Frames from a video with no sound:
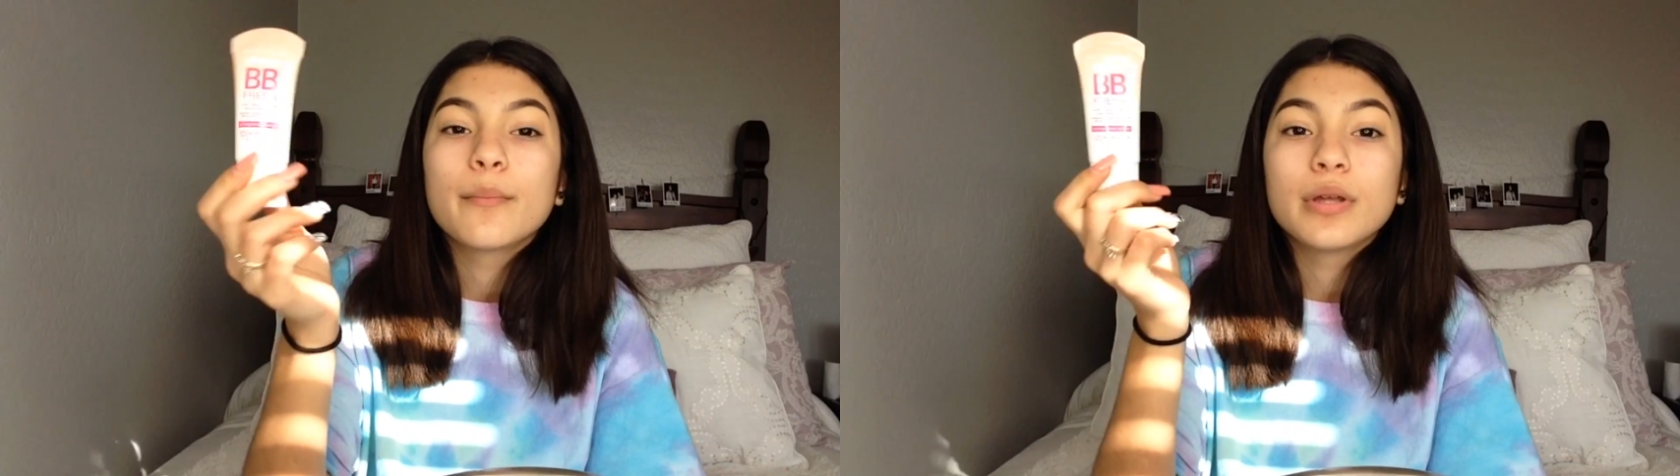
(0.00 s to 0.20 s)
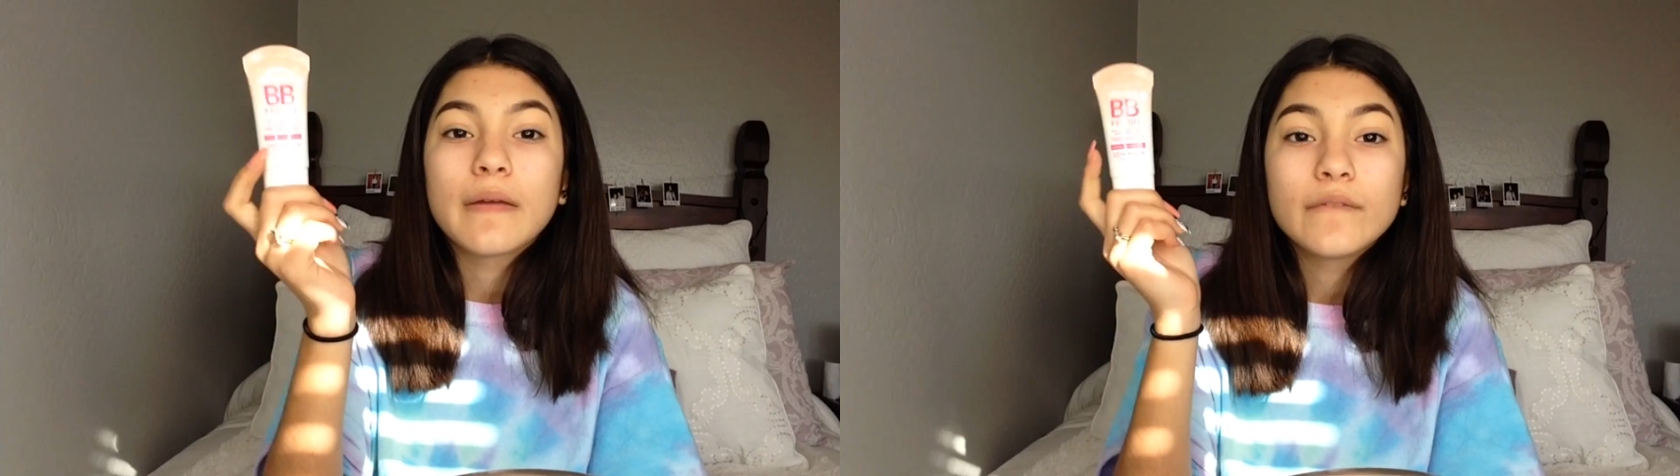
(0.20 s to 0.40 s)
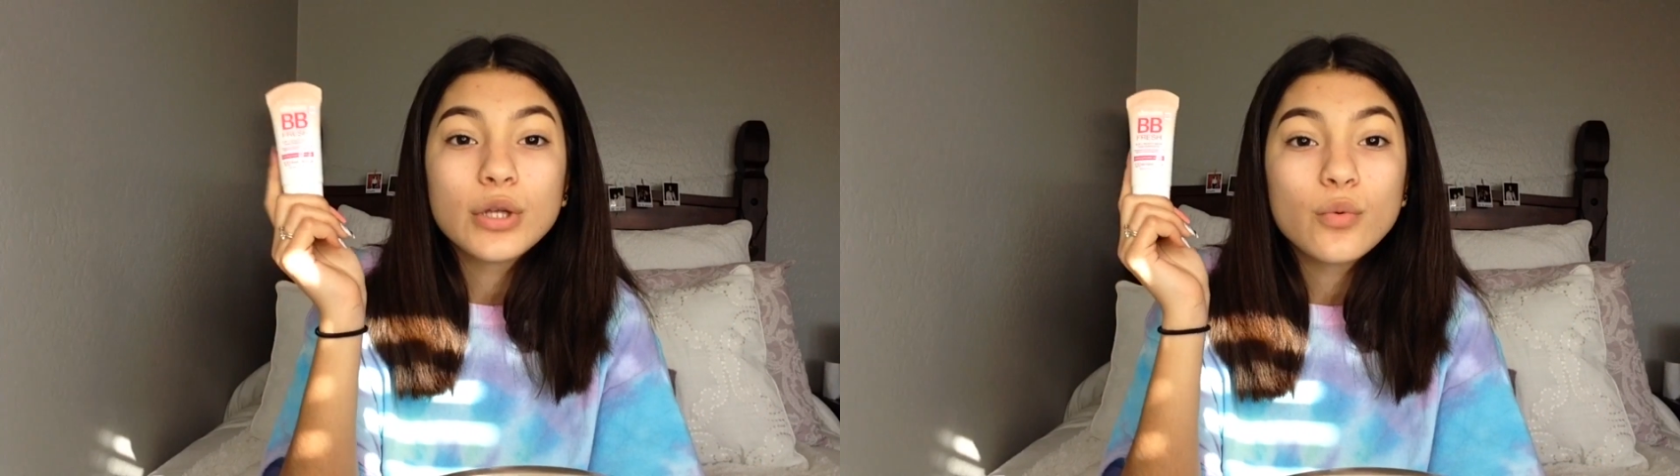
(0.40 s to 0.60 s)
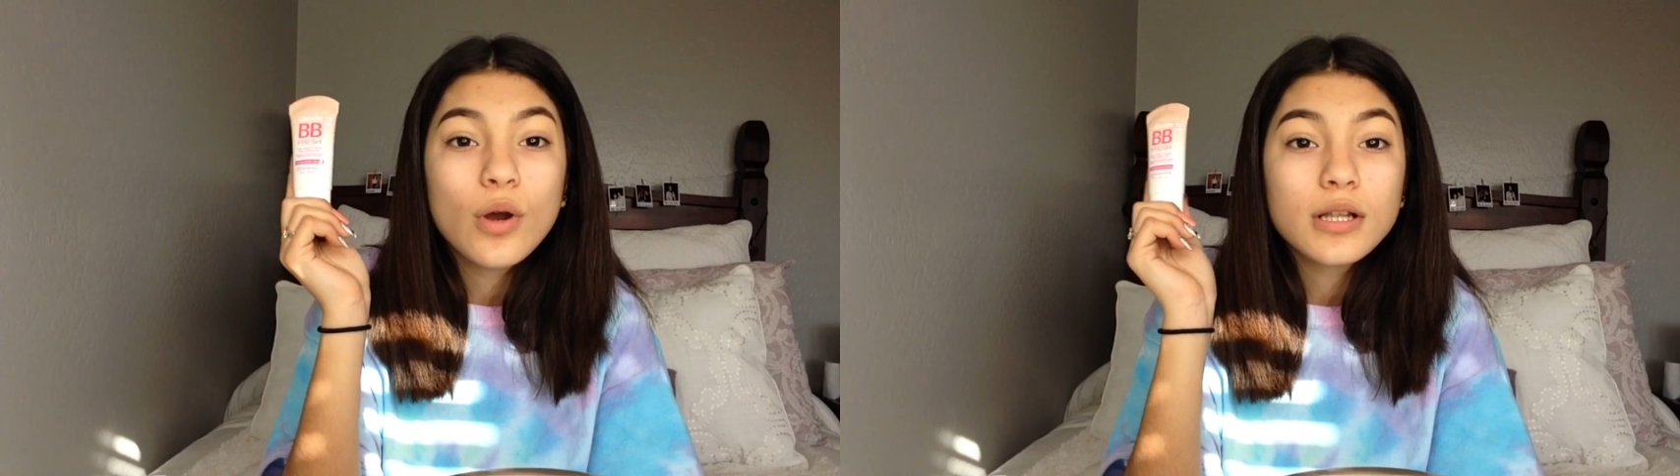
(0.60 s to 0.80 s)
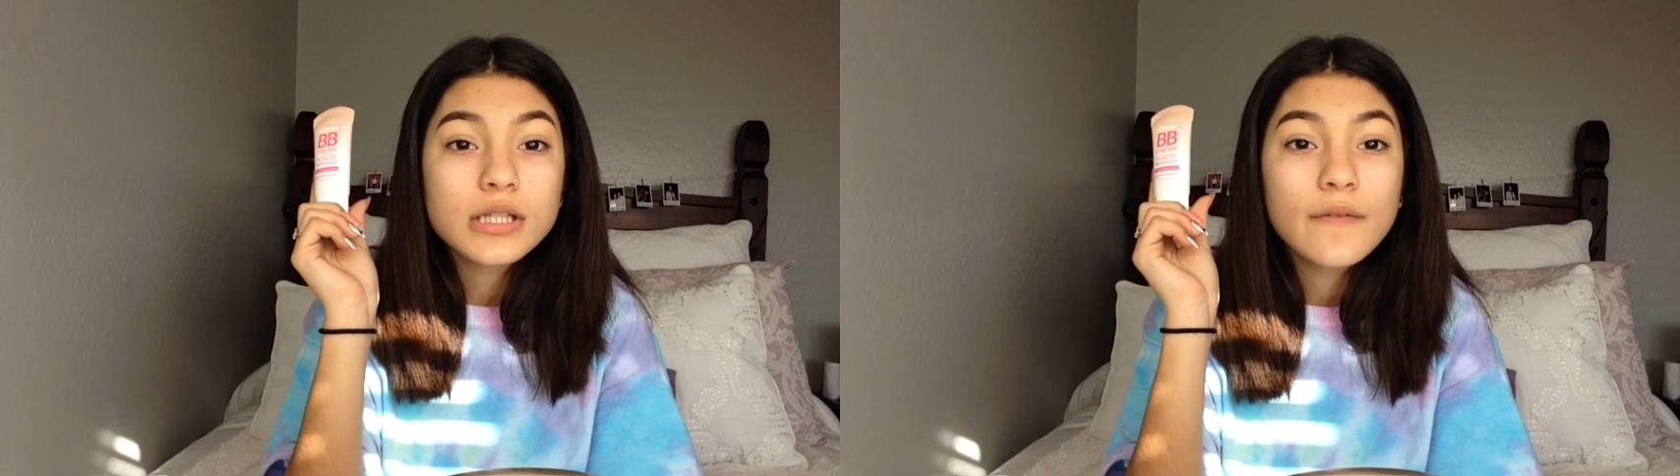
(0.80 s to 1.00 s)
But if you don't
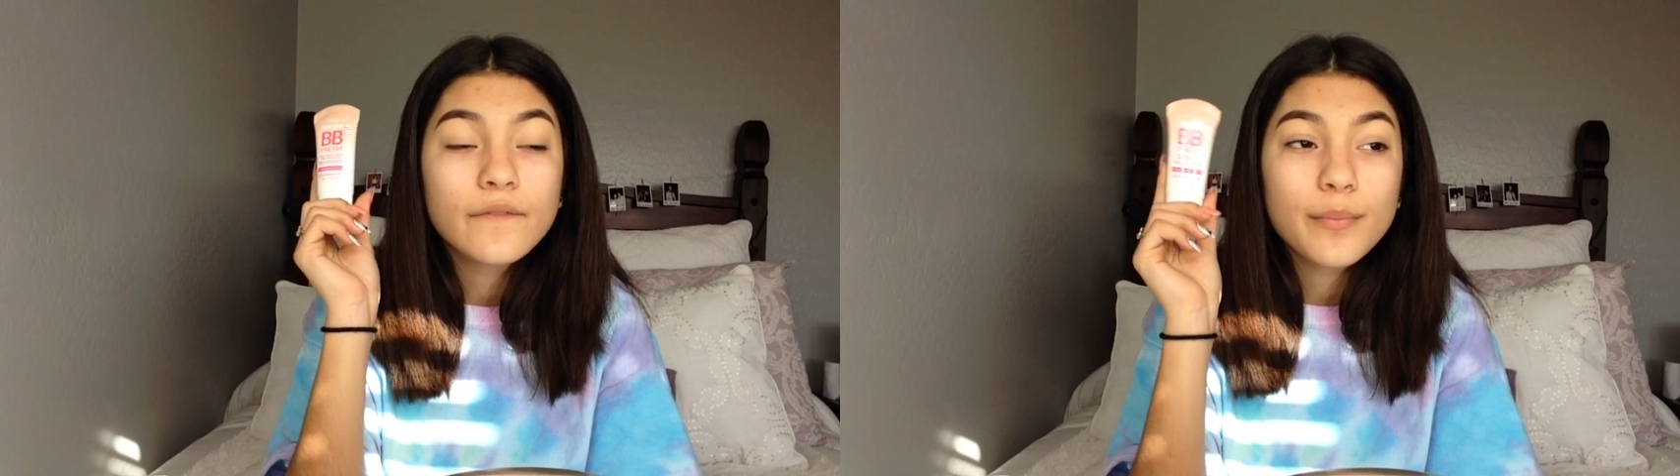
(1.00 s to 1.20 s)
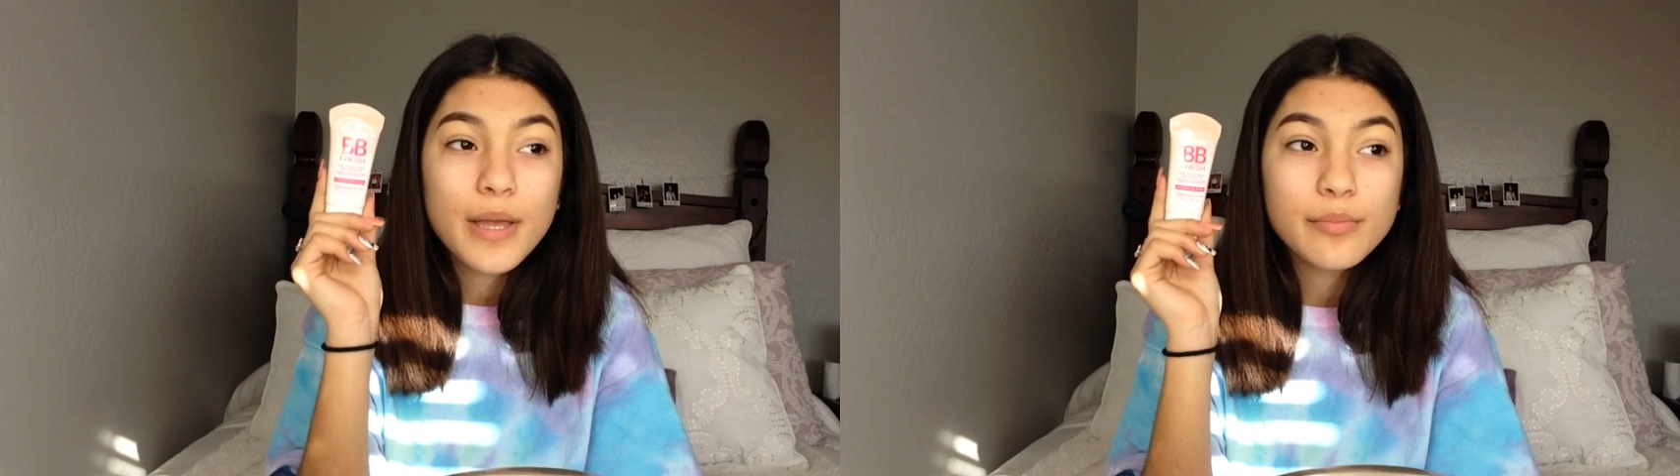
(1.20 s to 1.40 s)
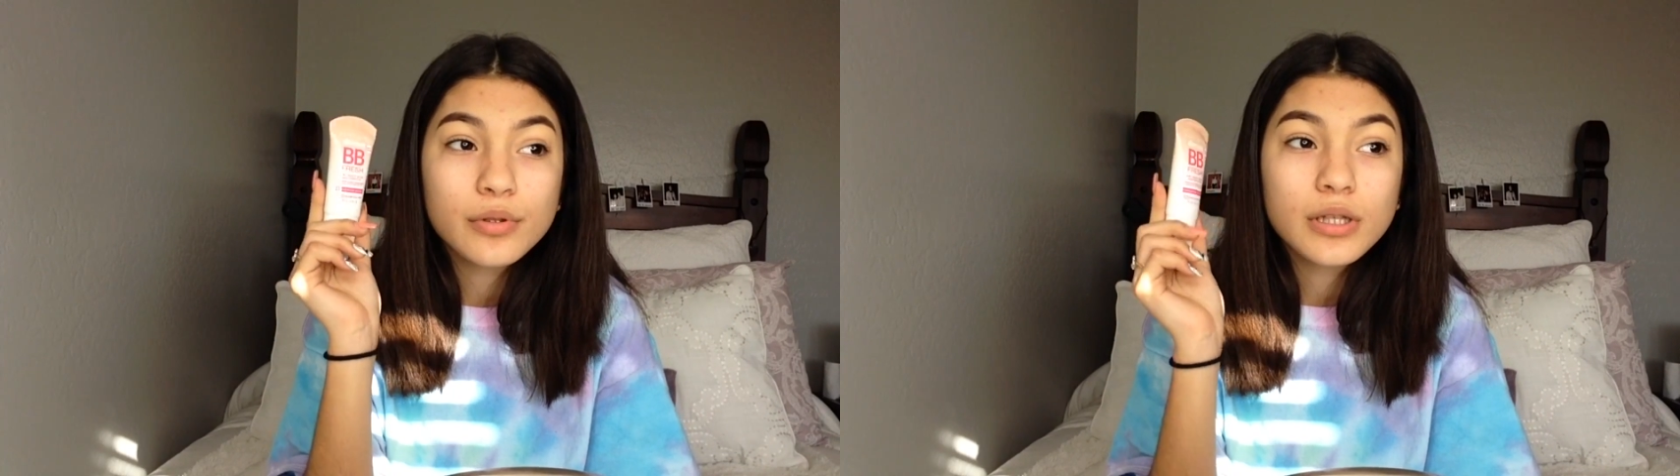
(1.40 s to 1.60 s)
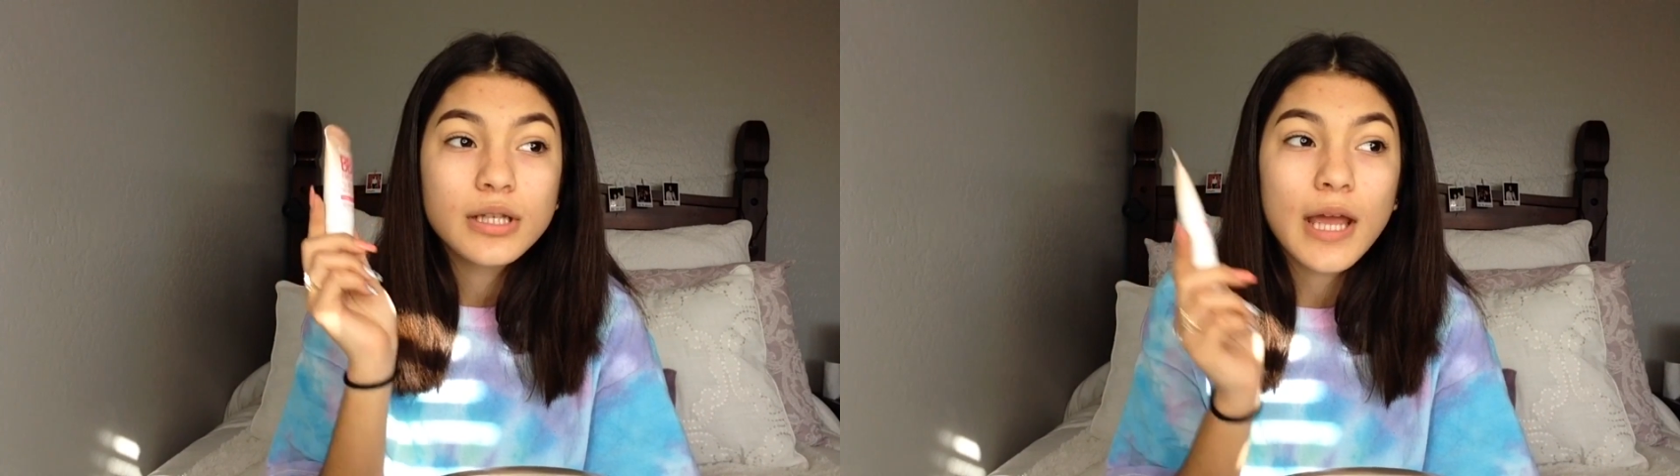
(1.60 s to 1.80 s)
want some from Maybelline,